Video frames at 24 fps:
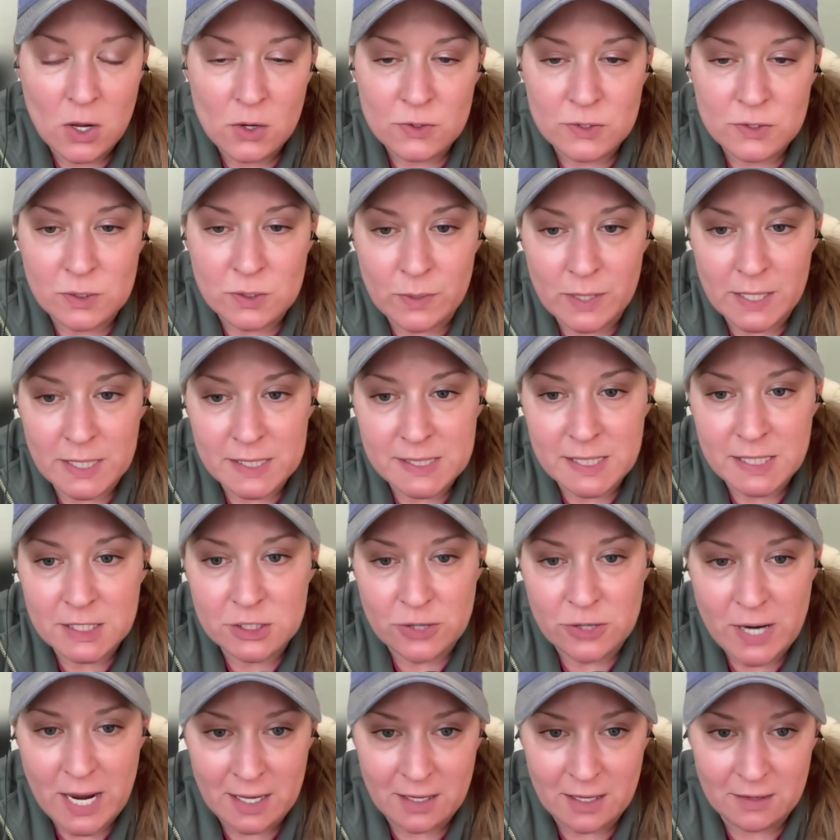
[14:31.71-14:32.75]
So when I say
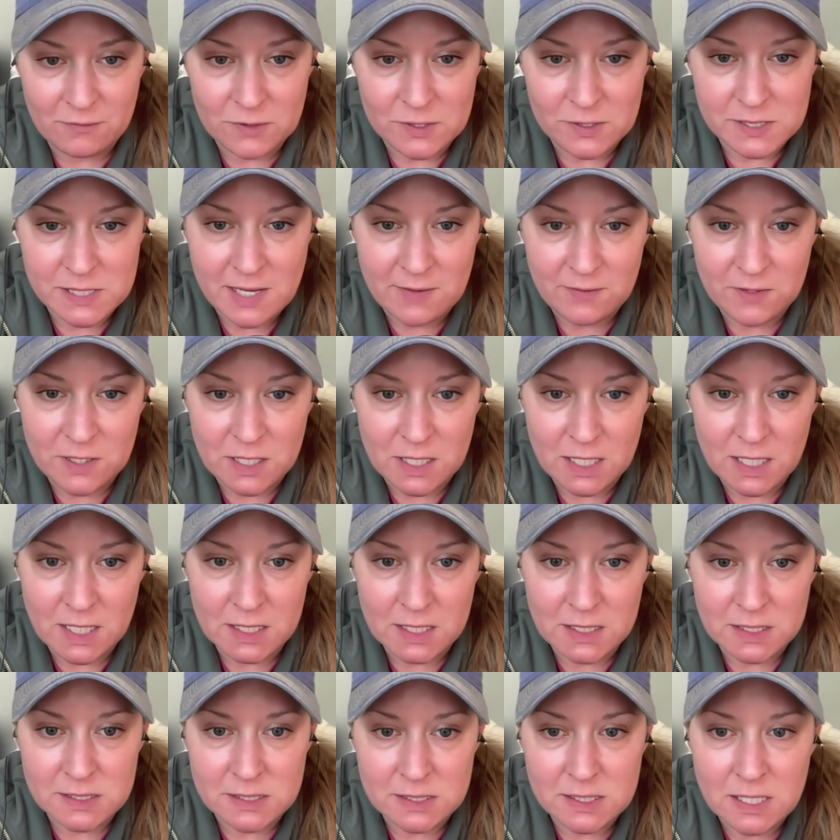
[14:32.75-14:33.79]
track it for 7
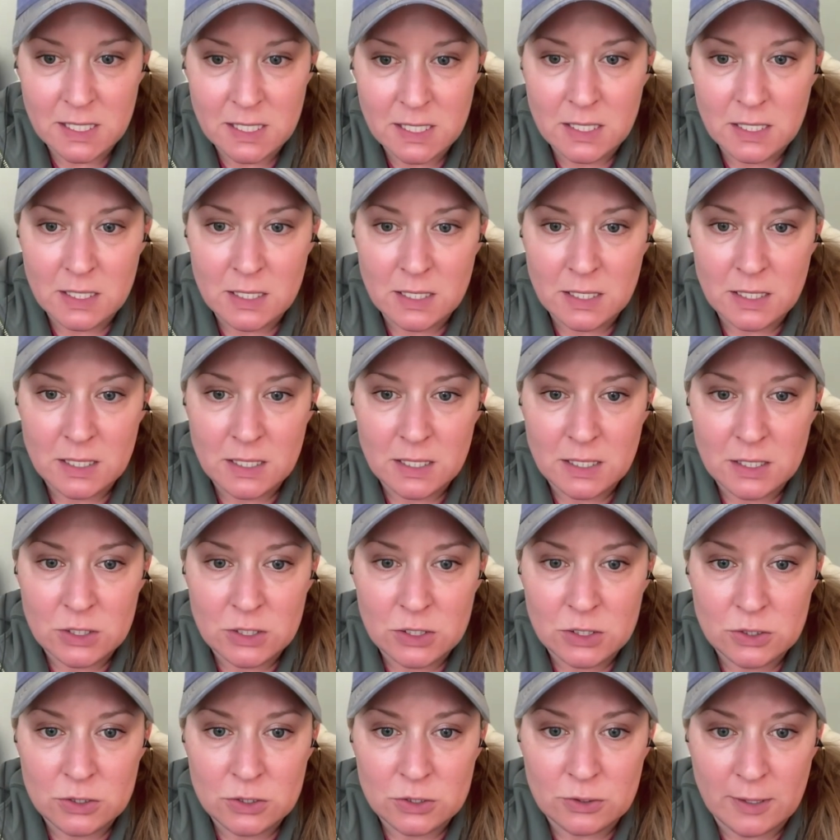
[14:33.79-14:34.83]
days,
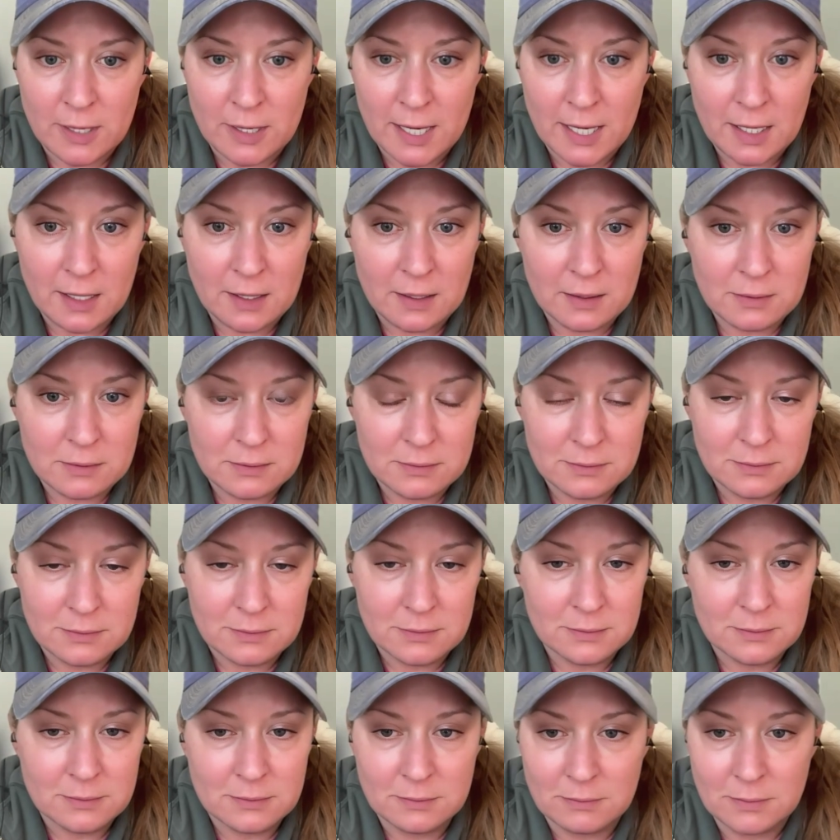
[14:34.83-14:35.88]
track
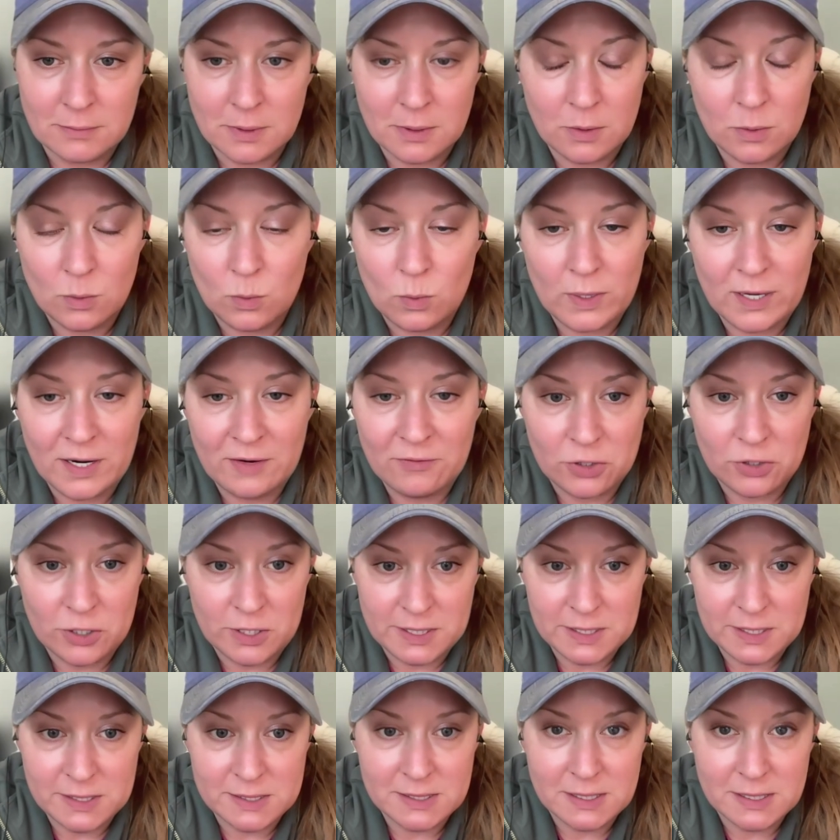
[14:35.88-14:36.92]
whatever it
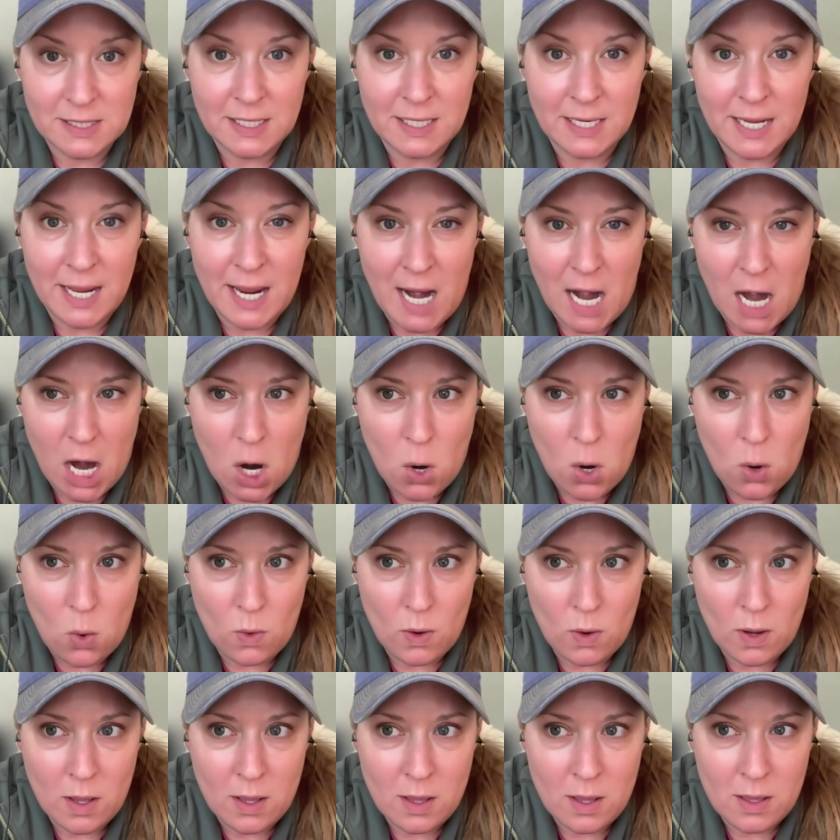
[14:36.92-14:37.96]
is and
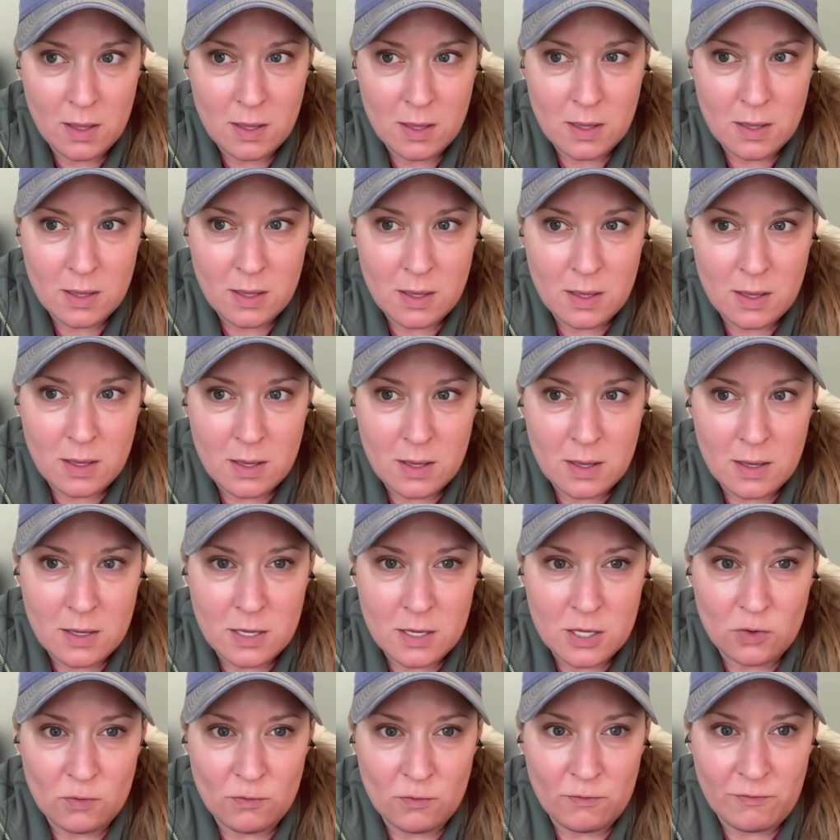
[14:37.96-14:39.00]
how
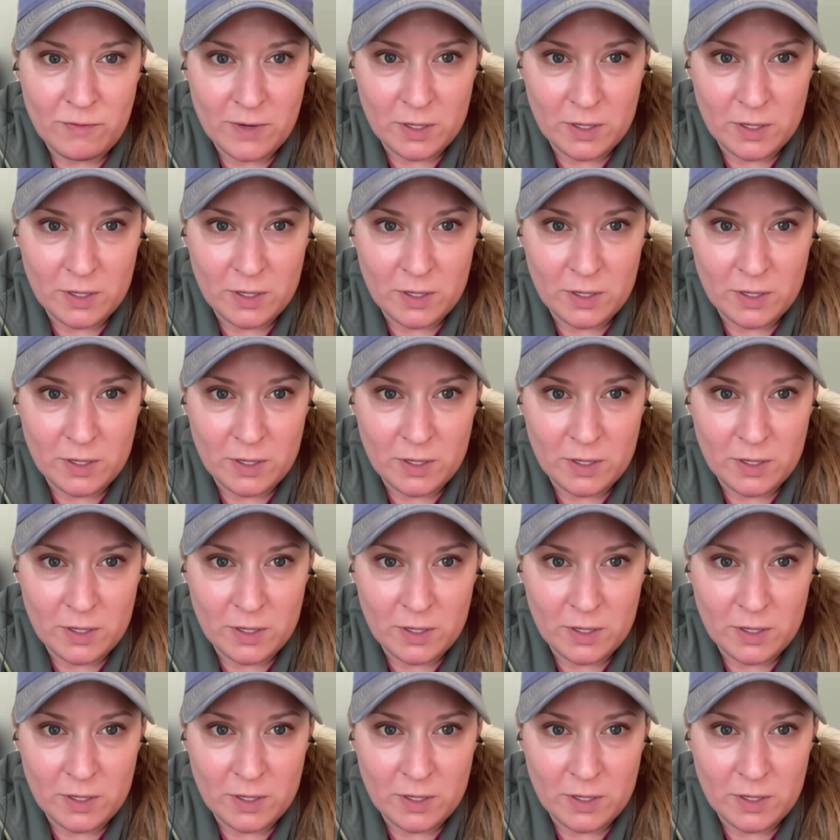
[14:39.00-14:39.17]
you